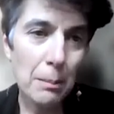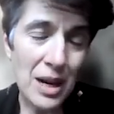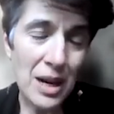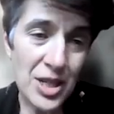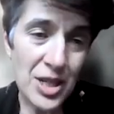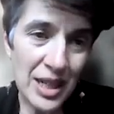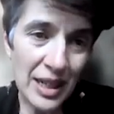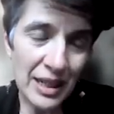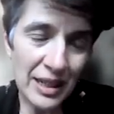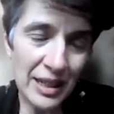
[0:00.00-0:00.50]

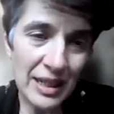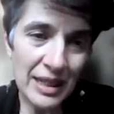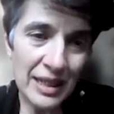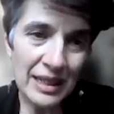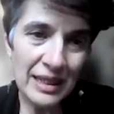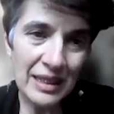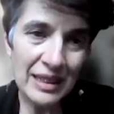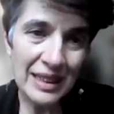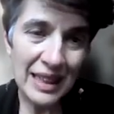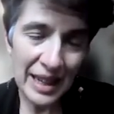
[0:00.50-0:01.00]
Machine
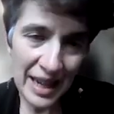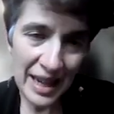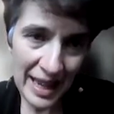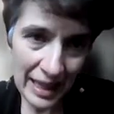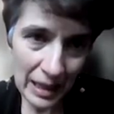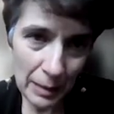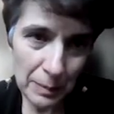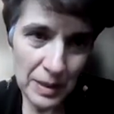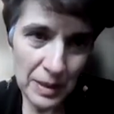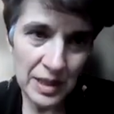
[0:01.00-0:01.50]
learning can
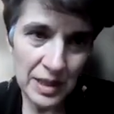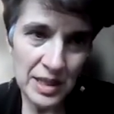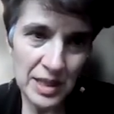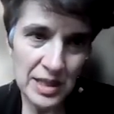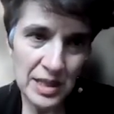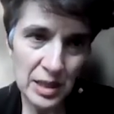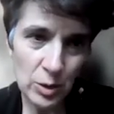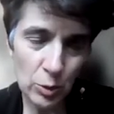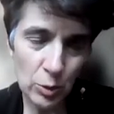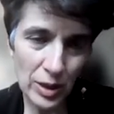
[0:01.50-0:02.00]
help in
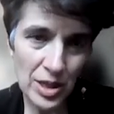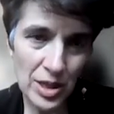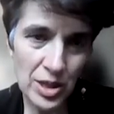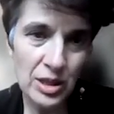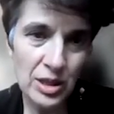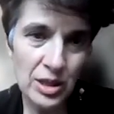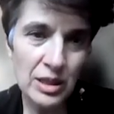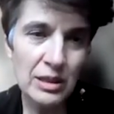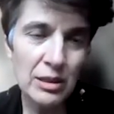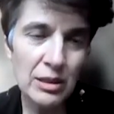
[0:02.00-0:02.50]
this
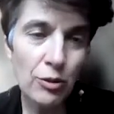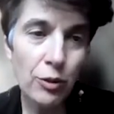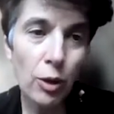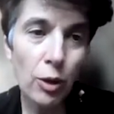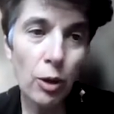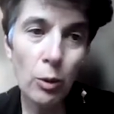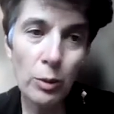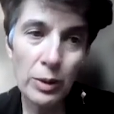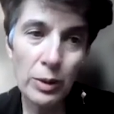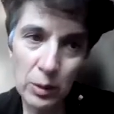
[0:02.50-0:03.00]
situation in the
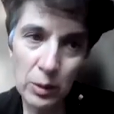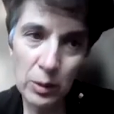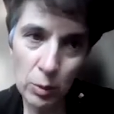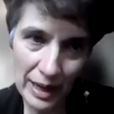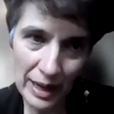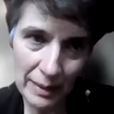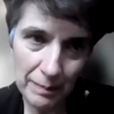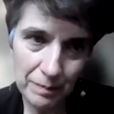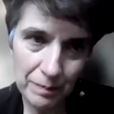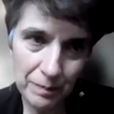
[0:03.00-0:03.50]
following
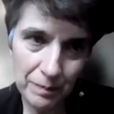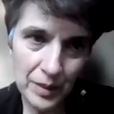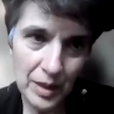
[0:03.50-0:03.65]
way.